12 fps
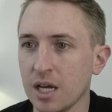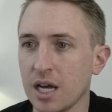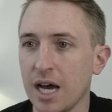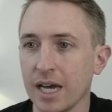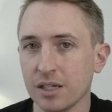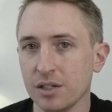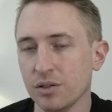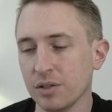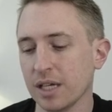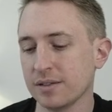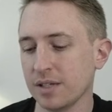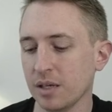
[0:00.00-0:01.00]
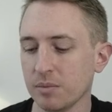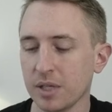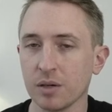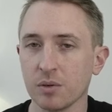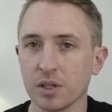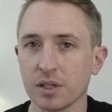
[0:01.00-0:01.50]
I can do that same
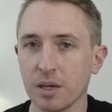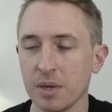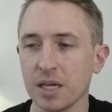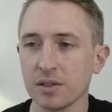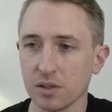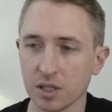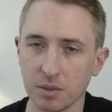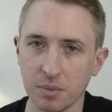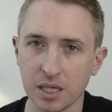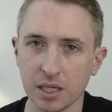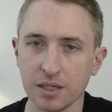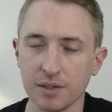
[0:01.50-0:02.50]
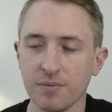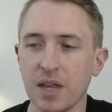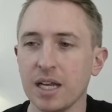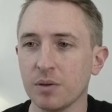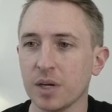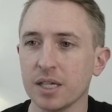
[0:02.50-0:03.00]
thing with commands on the command line.
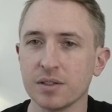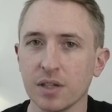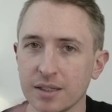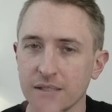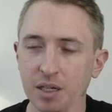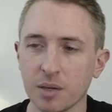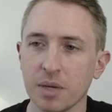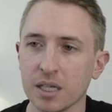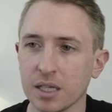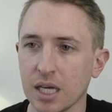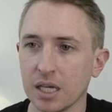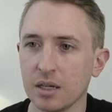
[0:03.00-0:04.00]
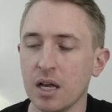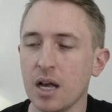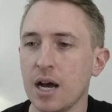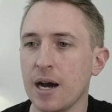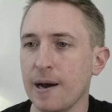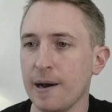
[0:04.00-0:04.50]
Anyway, so that's the command line.
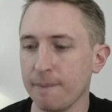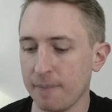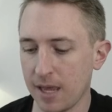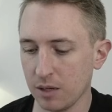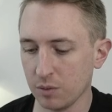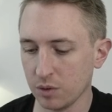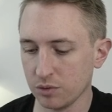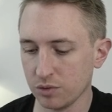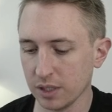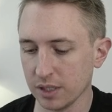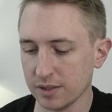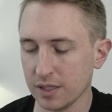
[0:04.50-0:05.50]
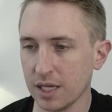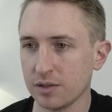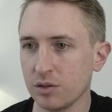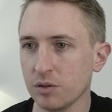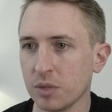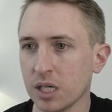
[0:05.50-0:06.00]
I won't drill into that
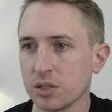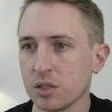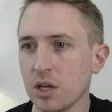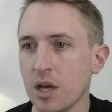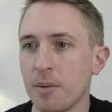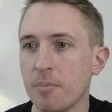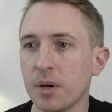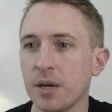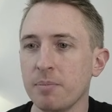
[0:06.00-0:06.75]
too much, but